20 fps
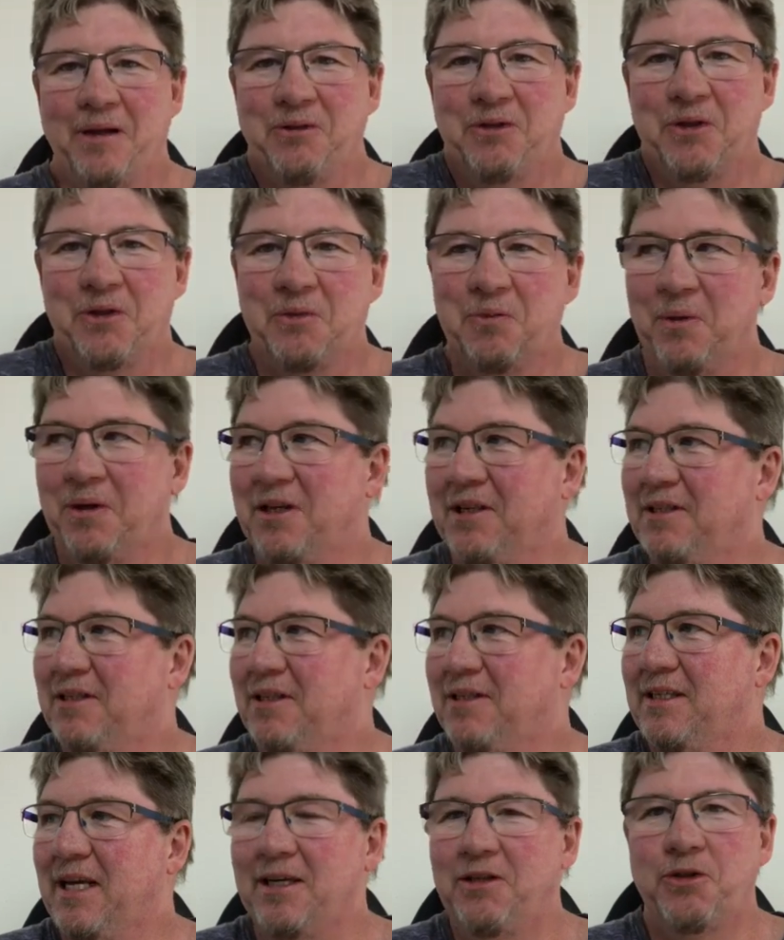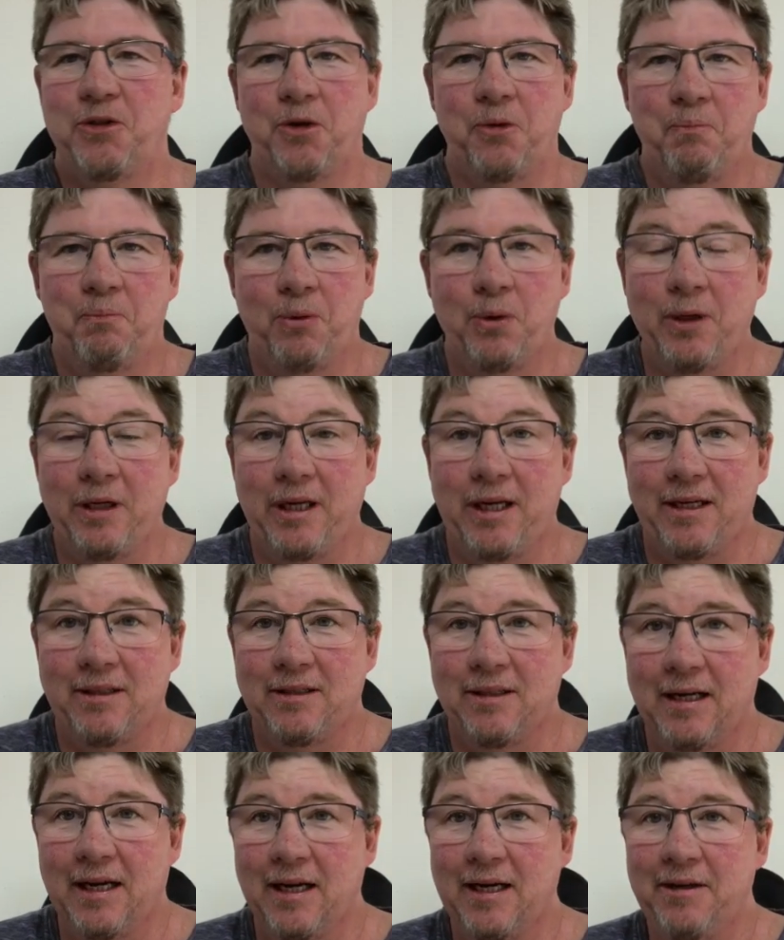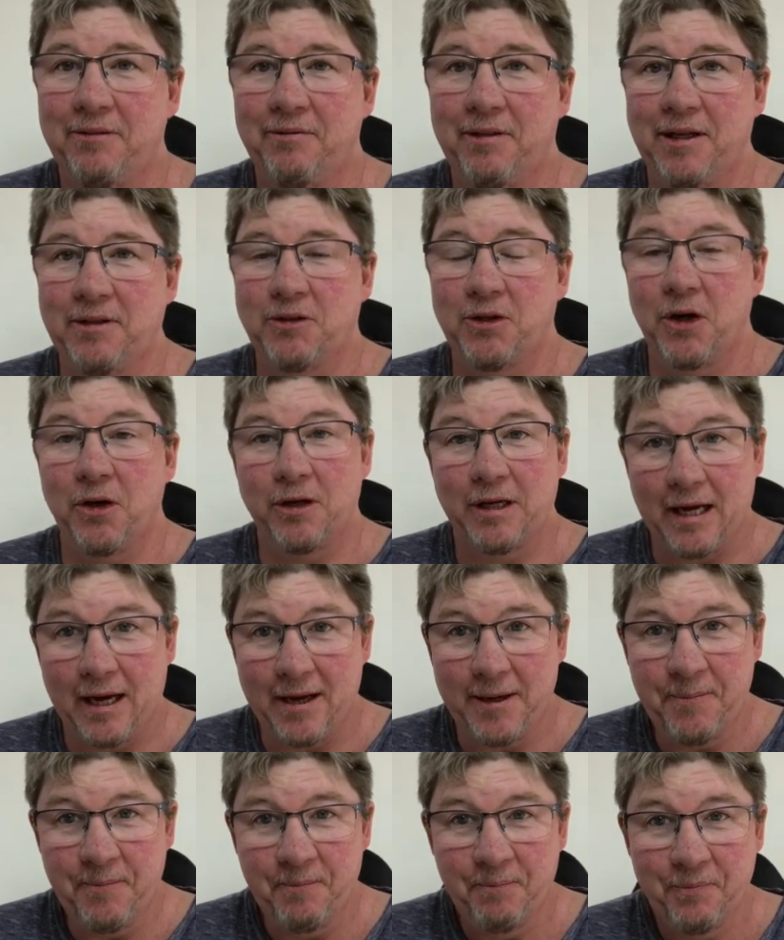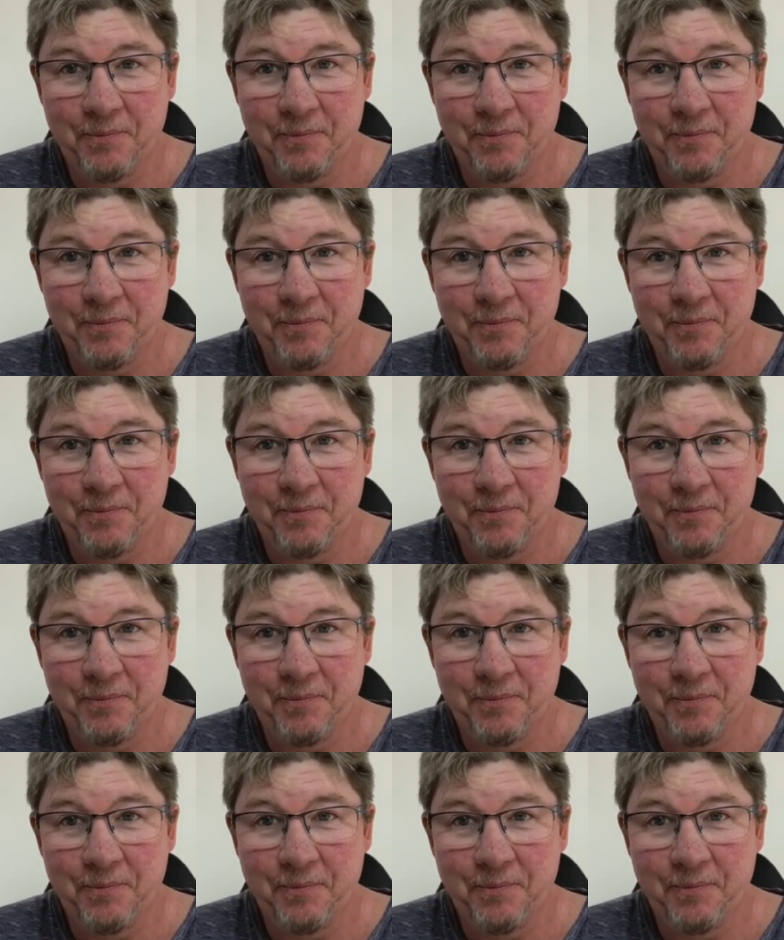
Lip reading: Just wanted to touch on bullying today, if that's okay.